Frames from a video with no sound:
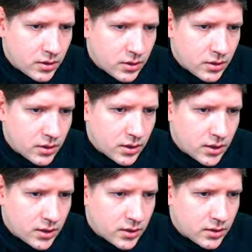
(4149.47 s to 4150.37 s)

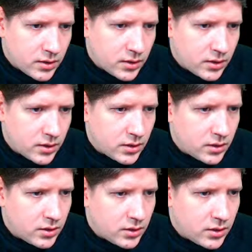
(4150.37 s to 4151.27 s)
and
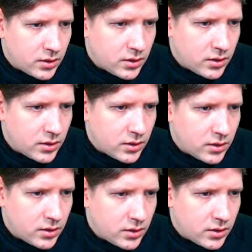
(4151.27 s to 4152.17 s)
the
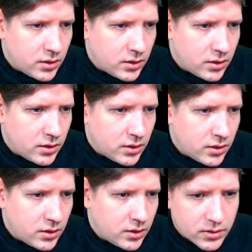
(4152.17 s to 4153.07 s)
this will be
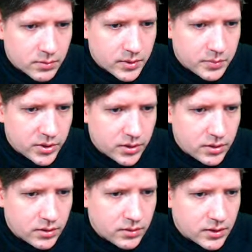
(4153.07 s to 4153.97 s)

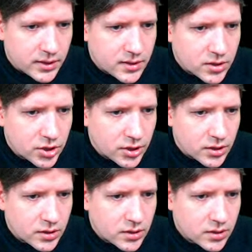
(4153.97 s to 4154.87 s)
strings.repeat. Let's
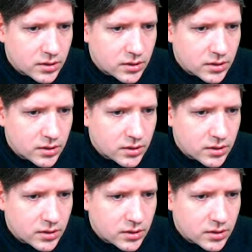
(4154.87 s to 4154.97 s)
just